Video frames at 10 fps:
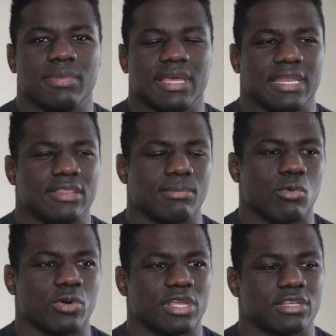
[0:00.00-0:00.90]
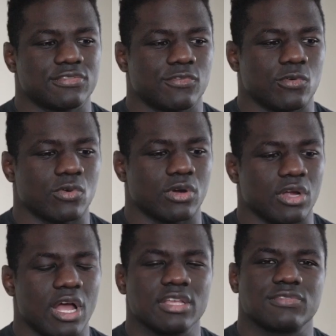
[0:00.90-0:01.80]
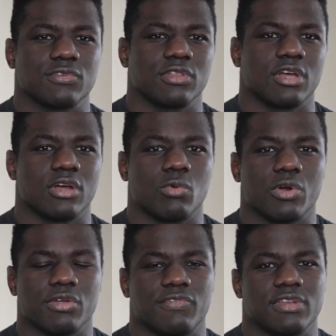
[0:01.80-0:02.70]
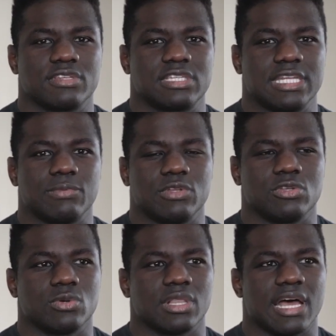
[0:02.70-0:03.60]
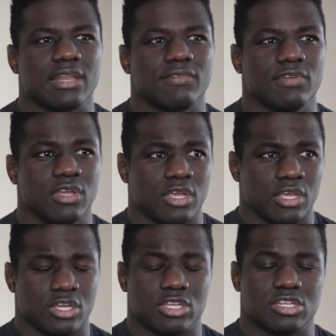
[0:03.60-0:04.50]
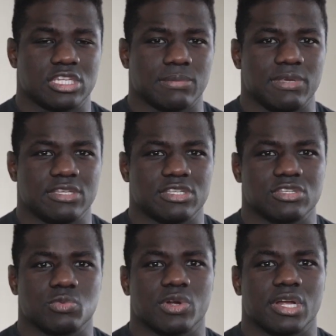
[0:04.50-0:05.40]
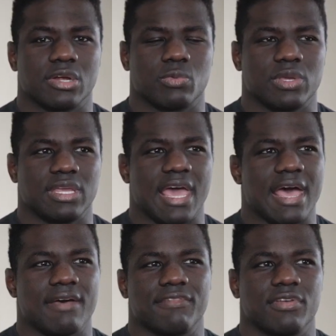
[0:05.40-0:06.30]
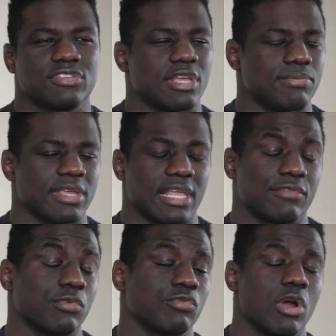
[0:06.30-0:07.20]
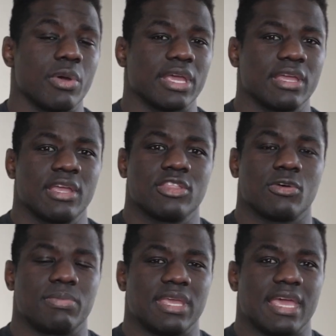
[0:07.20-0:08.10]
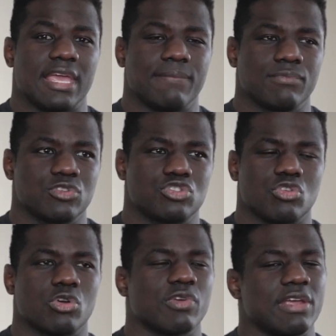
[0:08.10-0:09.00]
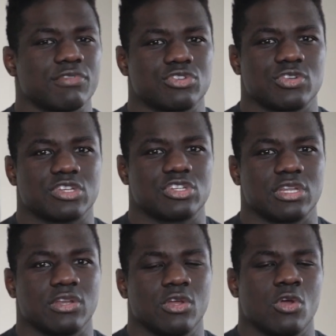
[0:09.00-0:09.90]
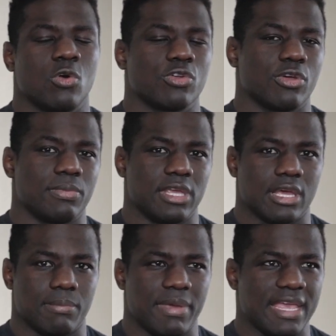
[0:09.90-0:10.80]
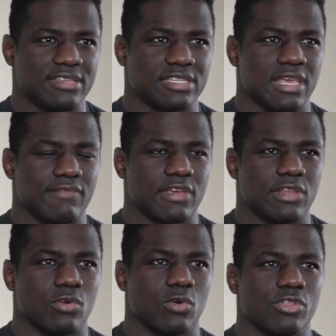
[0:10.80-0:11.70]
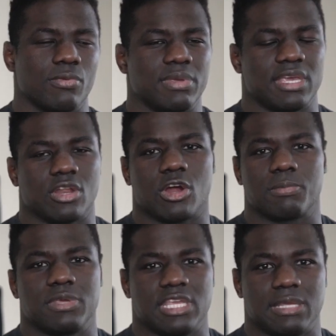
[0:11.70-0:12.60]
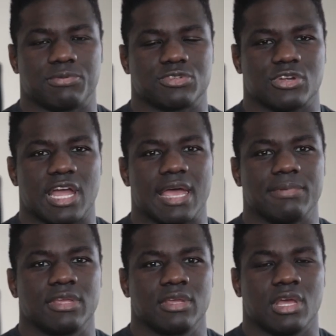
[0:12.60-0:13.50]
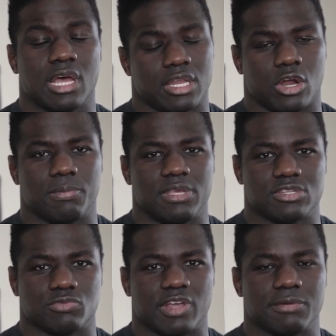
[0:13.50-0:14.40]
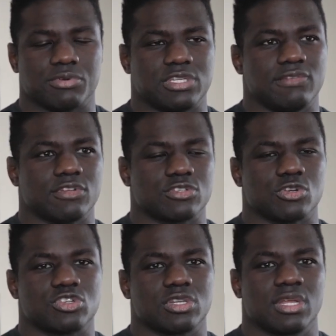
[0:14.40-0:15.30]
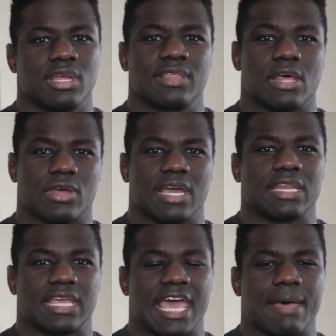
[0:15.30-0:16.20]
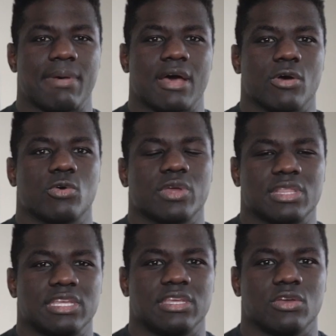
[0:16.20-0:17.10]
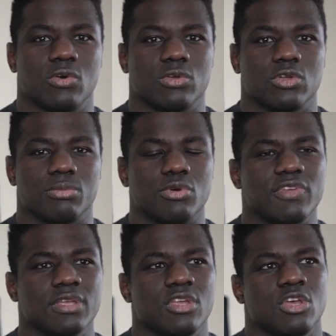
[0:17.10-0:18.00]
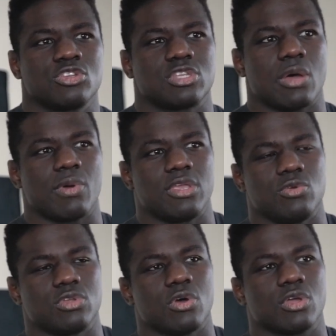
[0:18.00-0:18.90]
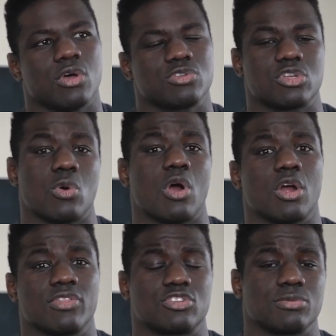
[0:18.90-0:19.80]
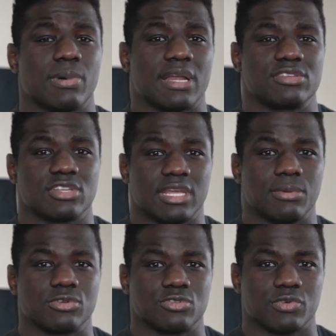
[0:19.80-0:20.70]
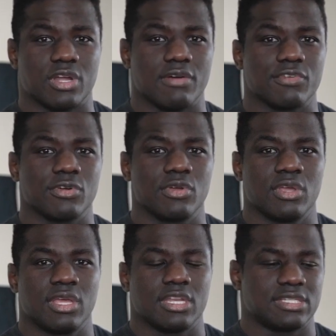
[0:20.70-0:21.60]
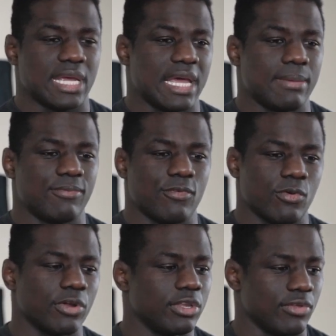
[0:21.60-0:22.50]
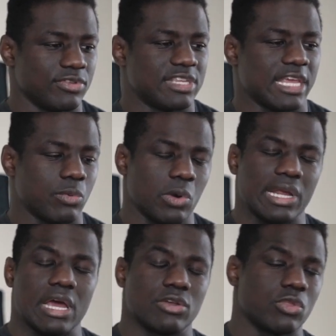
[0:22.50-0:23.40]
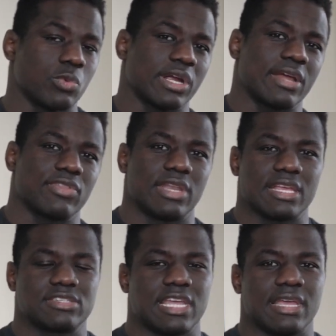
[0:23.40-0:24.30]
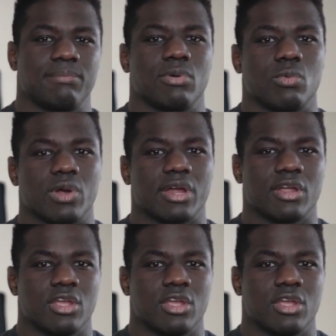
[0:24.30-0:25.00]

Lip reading: And in the mornings for us, for the Warrior Fitness Team, we do a lot of conditioning pieces where we have something like for rowing, there'll be a stroke rate restriction, or there'll be a pace given, or there'll be an RPE prescribed. An RPE is a rate of perceived exertion. That'll kind of cap how quickly you're moving. So that way you don't go so hard that your body's unable to recover in time for, the second workout or the workout the next day, but where